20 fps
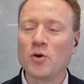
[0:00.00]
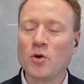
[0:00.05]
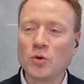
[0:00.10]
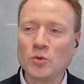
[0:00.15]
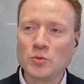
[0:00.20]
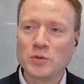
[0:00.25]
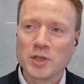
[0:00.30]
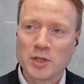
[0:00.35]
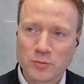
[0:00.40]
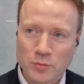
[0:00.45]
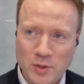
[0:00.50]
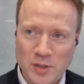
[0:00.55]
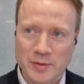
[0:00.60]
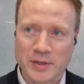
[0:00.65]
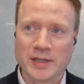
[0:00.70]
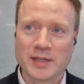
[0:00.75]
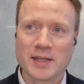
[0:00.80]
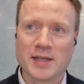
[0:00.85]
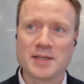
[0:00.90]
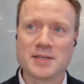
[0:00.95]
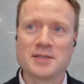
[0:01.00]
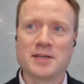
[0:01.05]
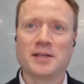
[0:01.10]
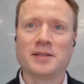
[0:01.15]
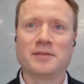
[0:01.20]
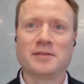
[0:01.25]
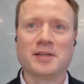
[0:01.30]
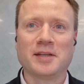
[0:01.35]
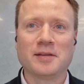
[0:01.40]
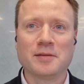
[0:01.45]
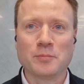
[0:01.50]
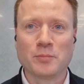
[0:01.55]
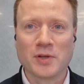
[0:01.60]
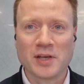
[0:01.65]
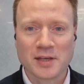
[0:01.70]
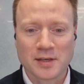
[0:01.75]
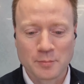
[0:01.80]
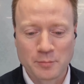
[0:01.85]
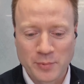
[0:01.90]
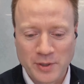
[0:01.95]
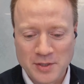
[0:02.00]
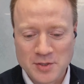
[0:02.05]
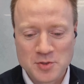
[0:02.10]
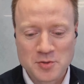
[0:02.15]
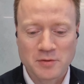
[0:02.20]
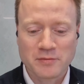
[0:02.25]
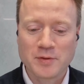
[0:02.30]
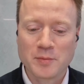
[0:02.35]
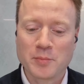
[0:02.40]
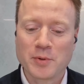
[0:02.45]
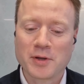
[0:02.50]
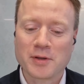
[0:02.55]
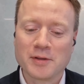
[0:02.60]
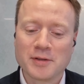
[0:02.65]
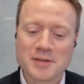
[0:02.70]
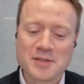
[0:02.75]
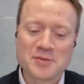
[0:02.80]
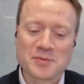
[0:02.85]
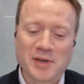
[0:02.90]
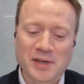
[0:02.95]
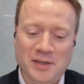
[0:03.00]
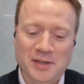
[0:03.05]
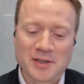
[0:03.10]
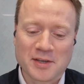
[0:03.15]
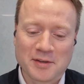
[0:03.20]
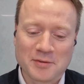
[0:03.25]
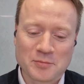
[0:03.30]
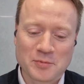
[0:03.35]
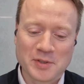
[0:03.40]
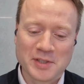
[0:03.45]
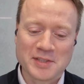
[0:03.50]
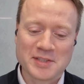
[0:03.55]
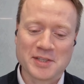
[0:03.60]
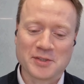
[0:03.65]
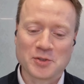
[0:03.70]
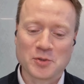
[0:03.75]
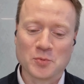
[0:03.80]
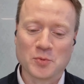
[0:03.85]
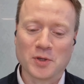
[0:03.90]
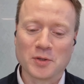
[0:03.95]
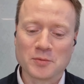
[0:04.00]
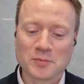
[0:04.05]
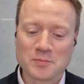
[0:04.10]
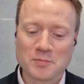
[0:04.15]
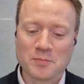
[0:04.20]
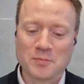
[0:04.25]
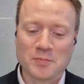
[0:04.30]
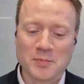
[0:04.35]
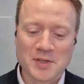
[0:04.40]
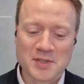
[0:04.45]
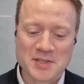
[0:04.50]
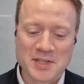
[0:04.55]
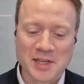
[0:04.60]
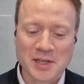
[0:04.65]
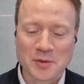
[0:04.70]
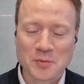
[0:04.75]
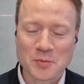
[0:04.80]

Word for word: only regret is I didn't take a picture of the bottle, so I can't really tell you what estate it